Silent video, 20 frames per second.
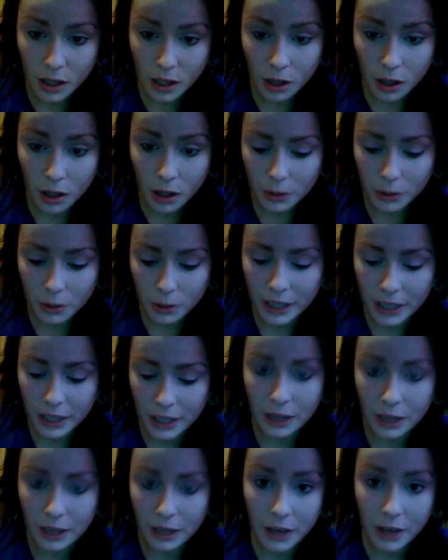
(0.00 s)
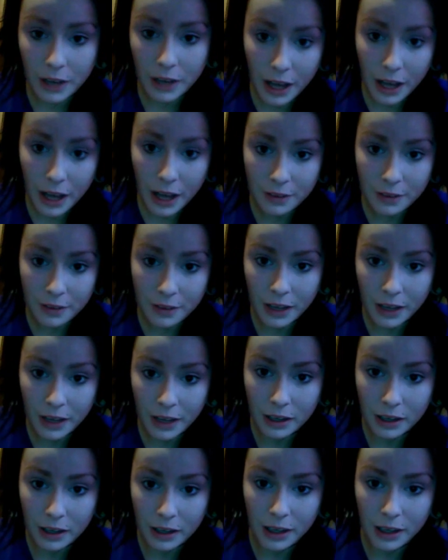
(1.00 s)
Okay, now that I have that
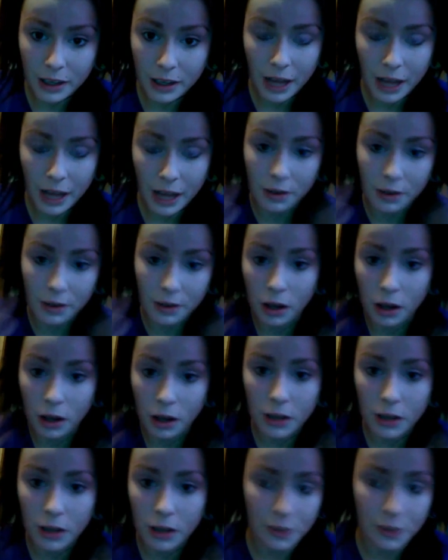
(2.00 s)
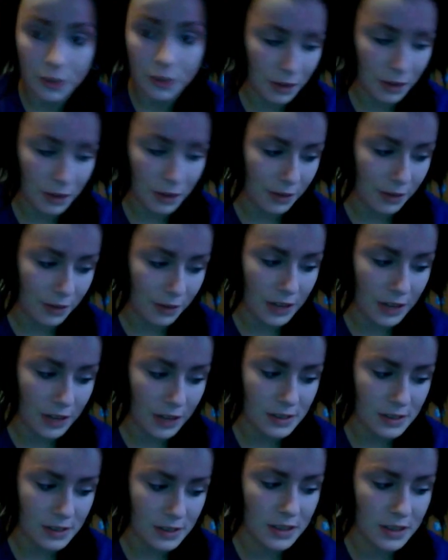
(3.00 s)
on, I have it all covering my face, and
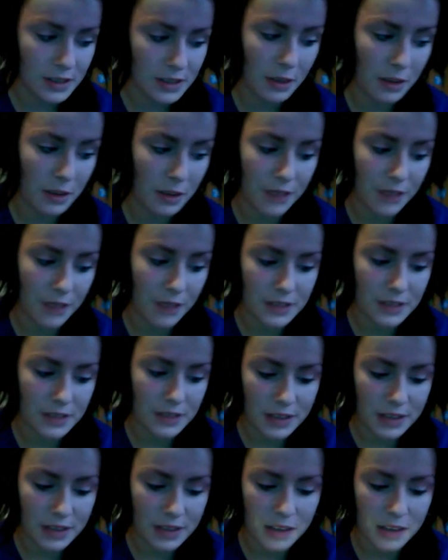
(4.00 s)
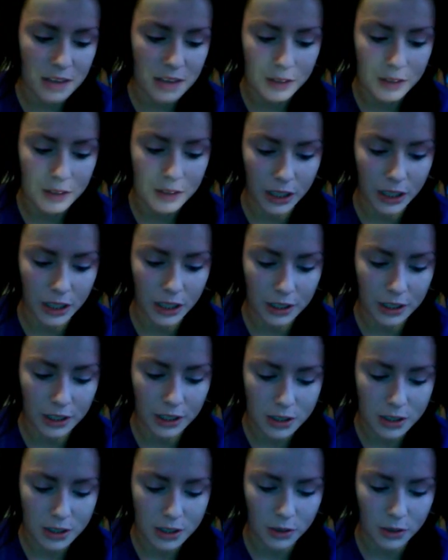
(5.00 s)
seeing my face is kind of a lighter tone.
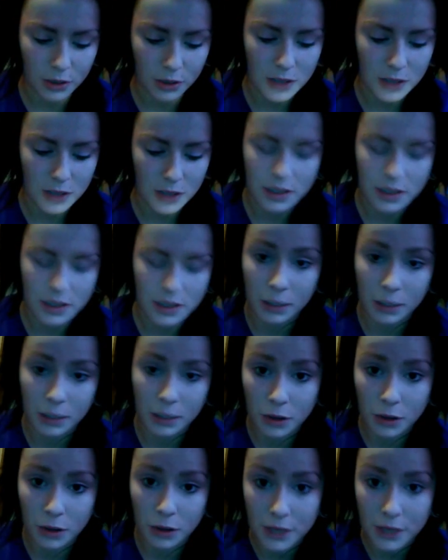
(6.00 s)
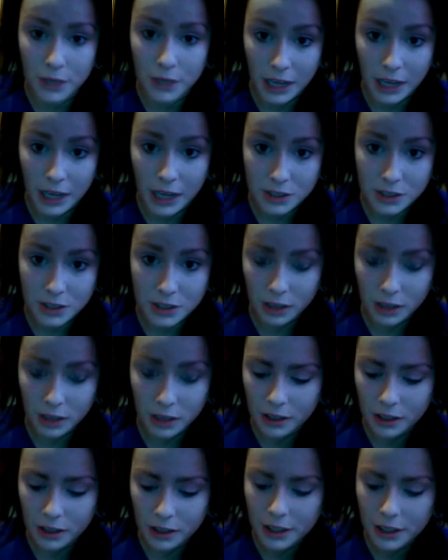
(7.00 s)
I use like more of a natural color.
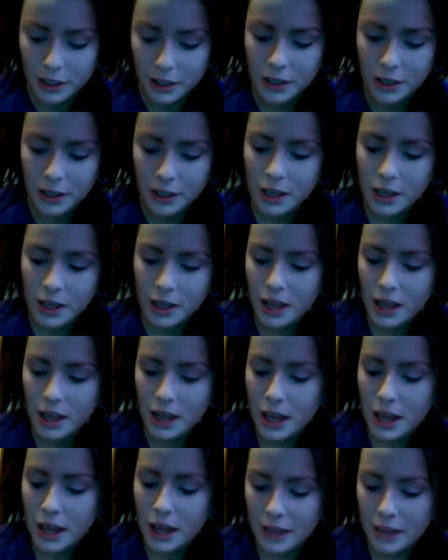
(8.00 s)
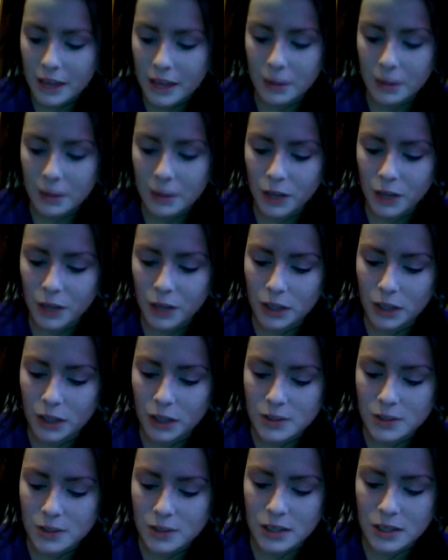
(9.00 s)
And then what I use is I
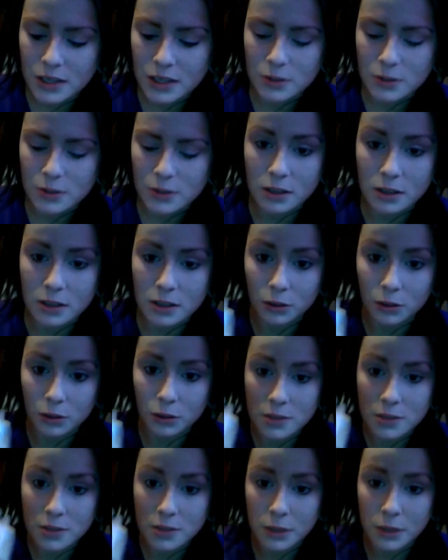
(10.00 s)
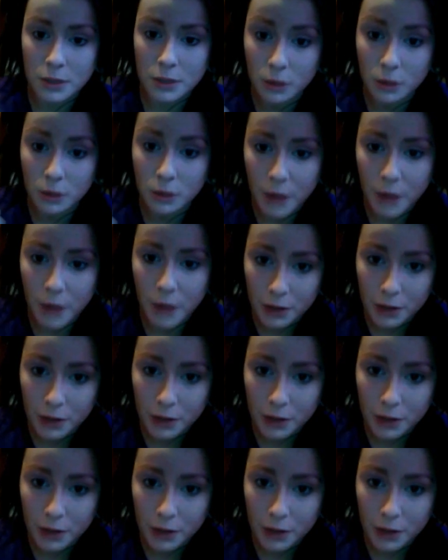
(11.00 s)
use the loose mineral powder,